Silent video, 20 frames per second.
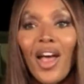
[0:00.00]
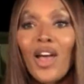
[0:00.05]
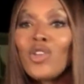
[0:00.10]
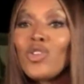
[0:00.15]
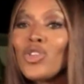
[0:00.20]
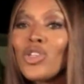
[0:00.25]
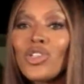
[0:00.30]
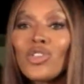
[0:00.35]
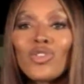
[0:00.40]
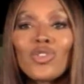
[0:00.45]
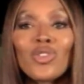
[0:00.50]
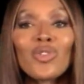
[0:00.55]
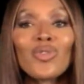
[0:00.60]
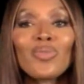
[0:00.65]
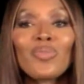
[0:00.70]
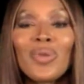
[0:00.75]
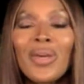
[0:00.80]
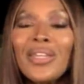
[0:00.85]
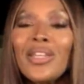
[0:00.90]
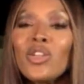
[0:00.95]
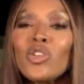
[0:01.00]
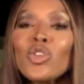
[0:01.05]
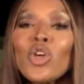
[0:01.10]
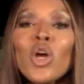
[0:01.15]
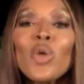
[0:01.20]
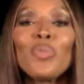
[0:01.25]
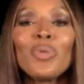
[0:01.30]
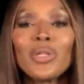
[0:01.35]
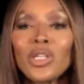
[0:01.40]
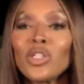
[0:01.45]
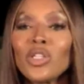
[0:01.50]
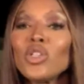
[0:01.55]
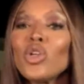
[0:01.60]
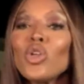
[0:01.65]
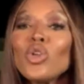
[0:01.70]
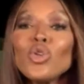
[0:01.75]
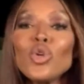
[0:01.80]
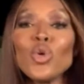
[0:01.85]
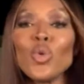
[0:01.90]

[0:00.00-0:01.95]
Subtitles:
Just being interpreted in a new